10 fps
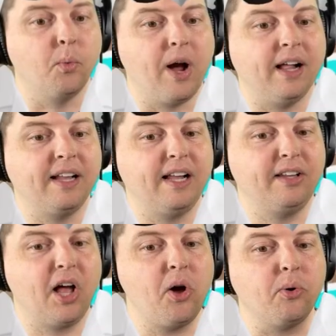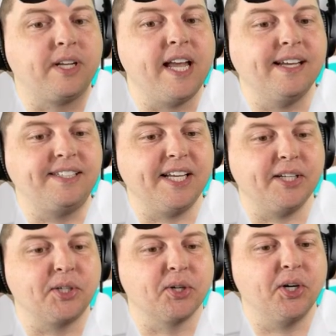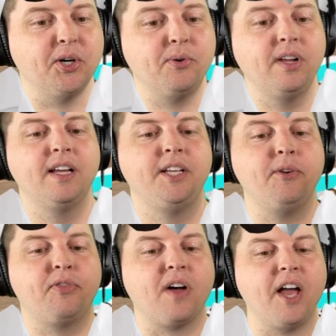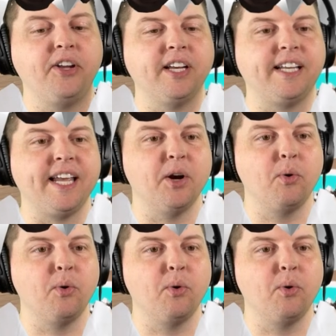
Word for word: Well, hello, Kin Tin crew. You thought you could get